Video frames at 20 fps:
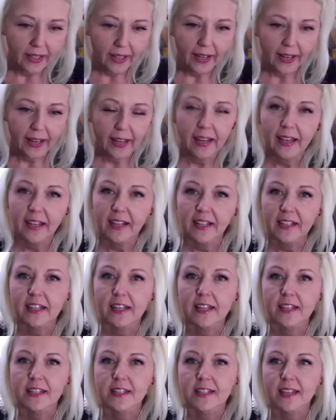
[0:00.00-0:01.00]
And
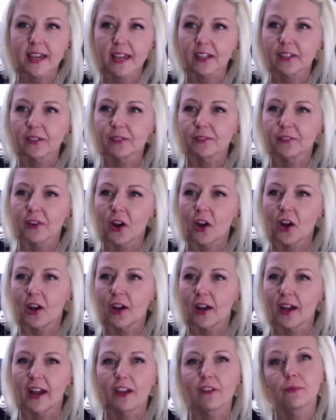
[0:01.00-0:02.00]
second of
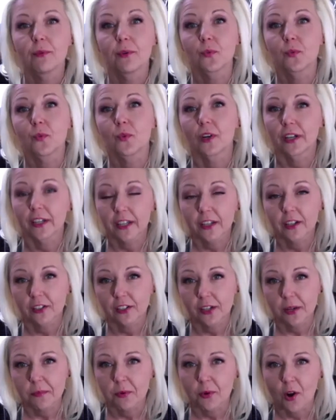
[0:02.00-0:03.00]
all, I've been working on
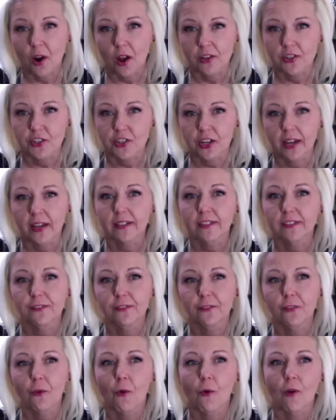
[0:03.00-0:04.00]
a project
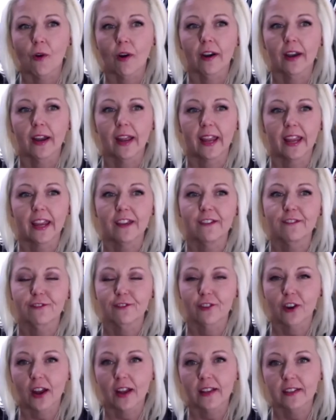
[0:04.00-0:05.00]
for a
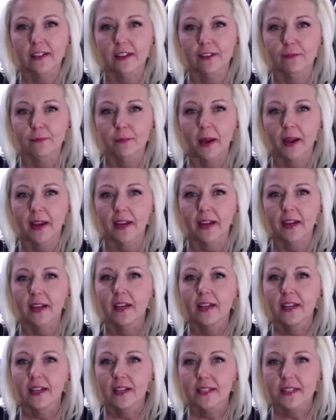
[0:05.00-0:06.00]
friend of my
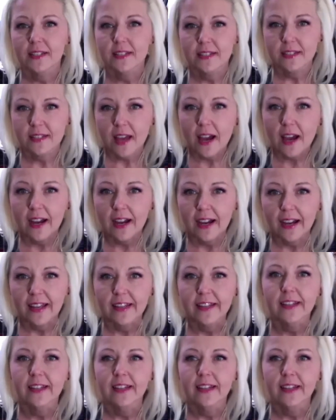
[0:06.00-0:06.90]
son,